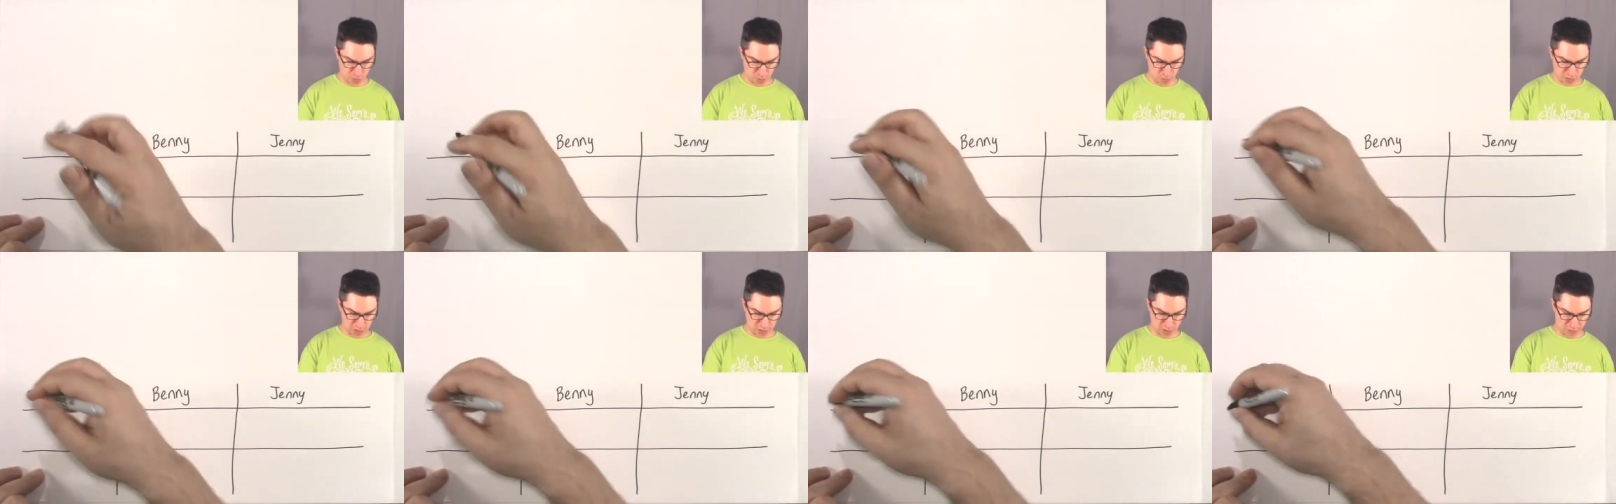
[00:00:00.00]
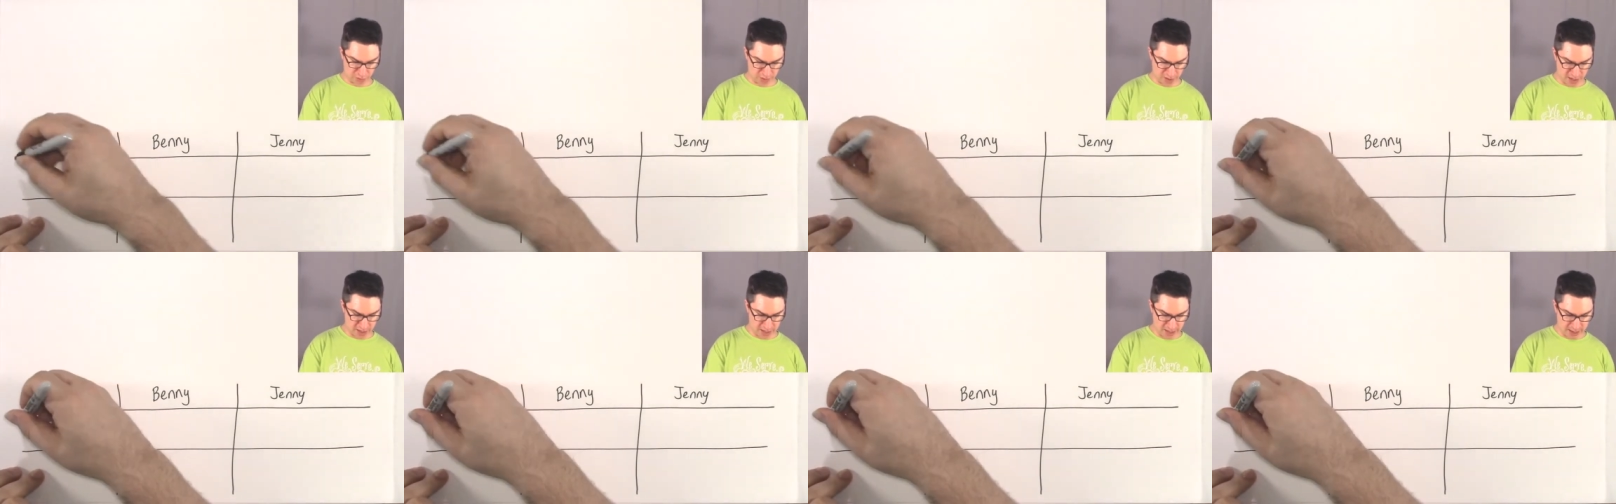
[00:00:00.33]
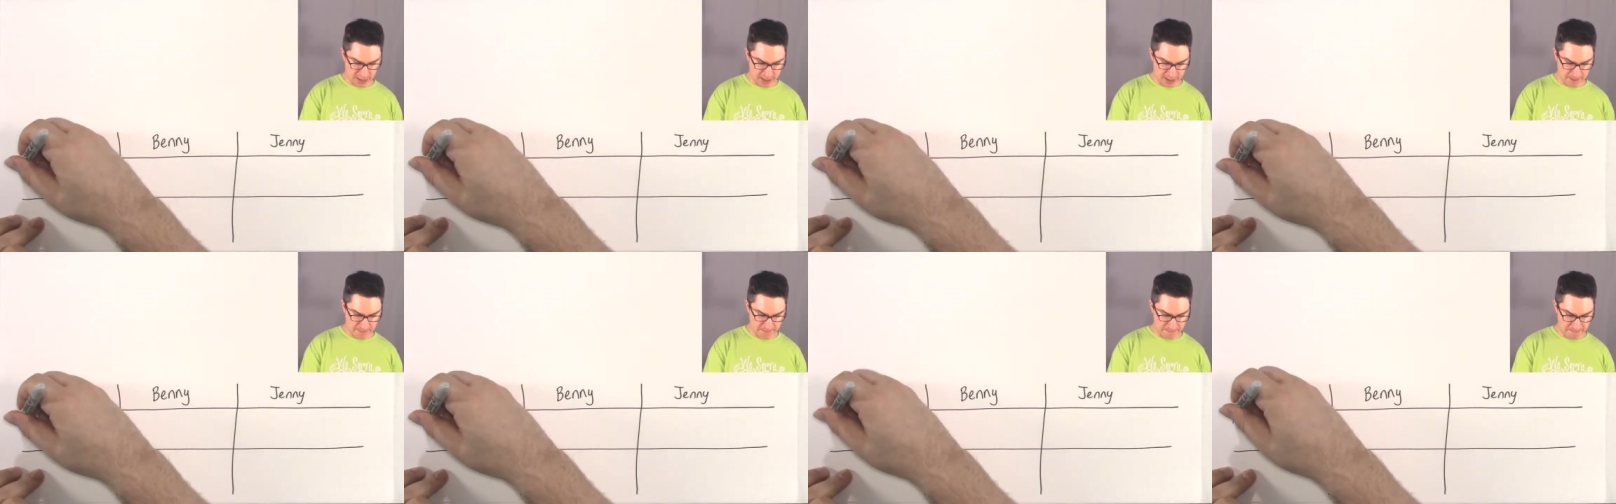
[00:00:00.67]
we're going to write
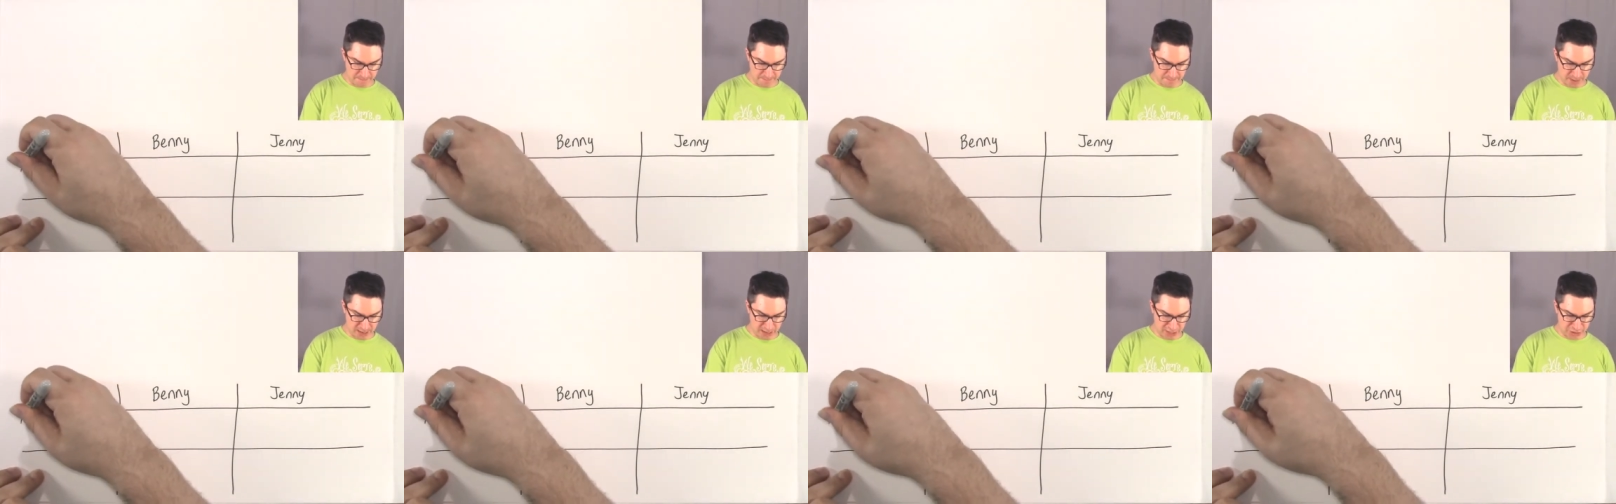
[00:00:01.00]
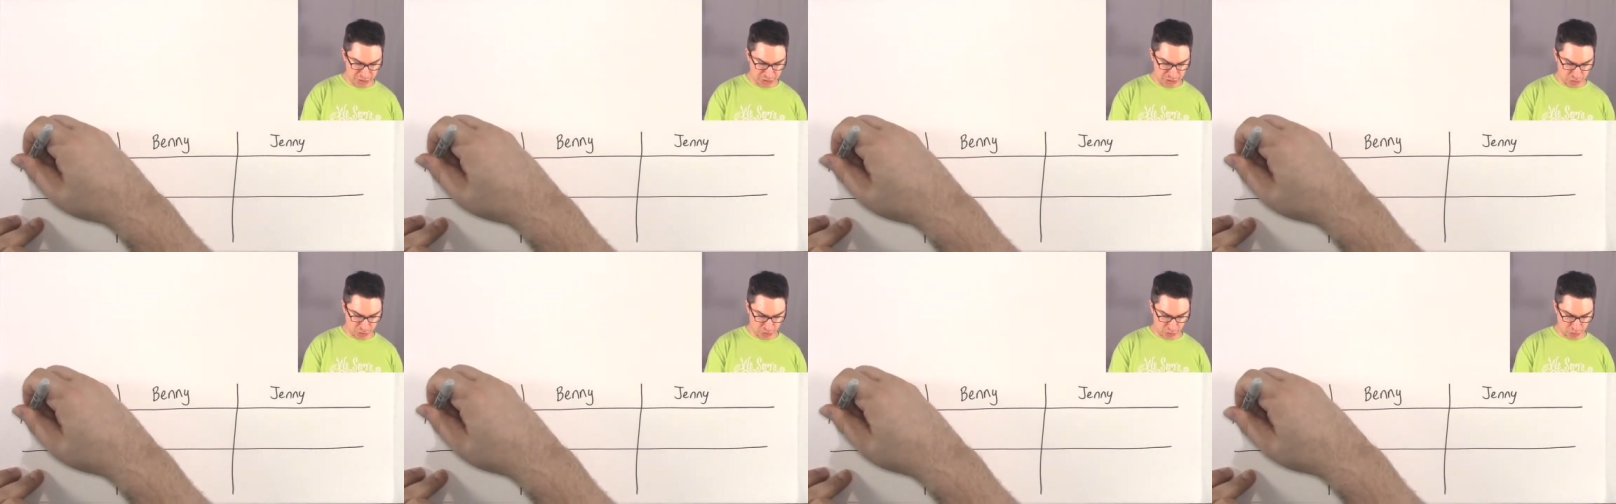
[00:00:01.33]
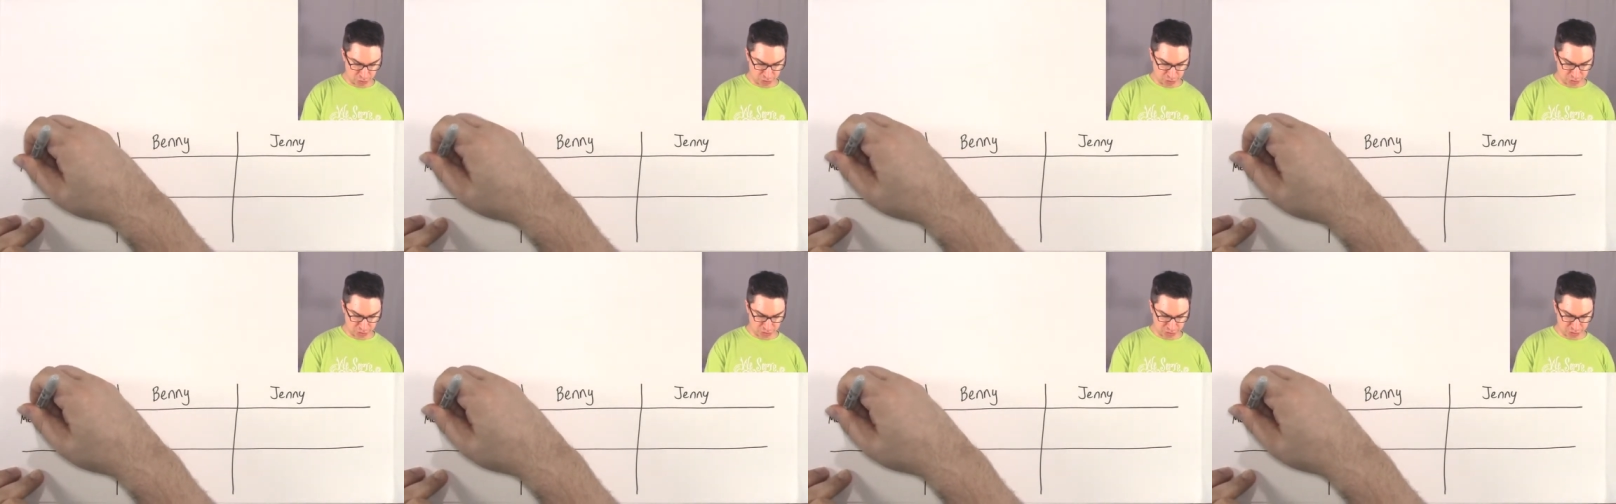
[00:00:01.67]

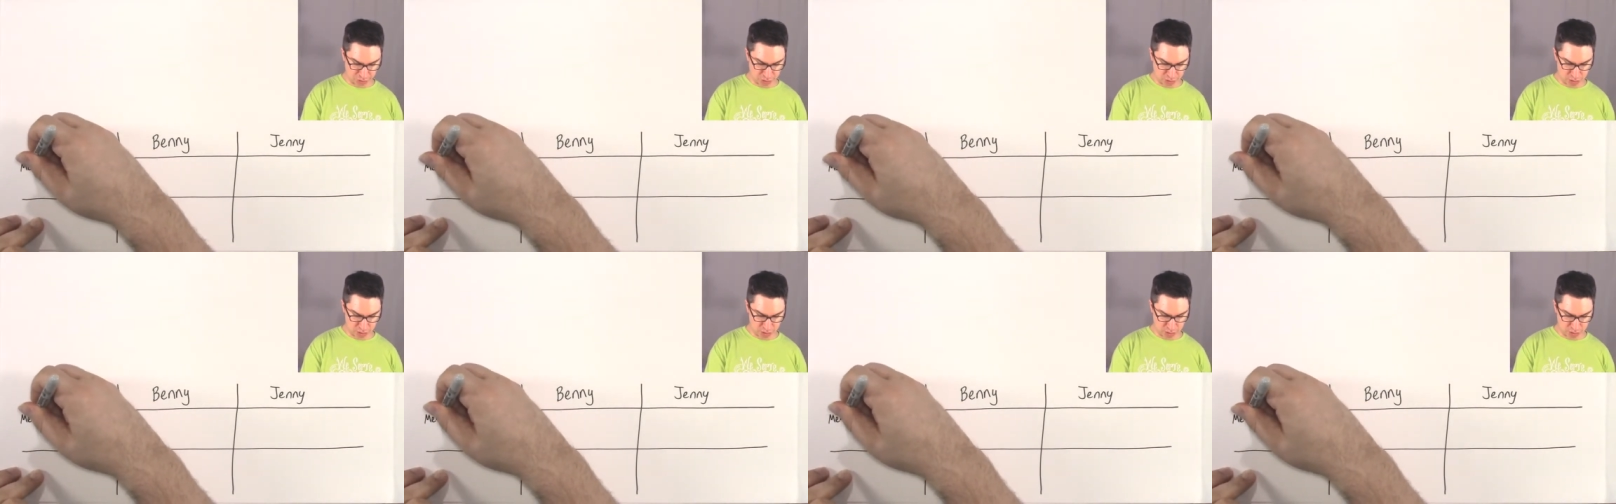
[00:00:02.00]
measures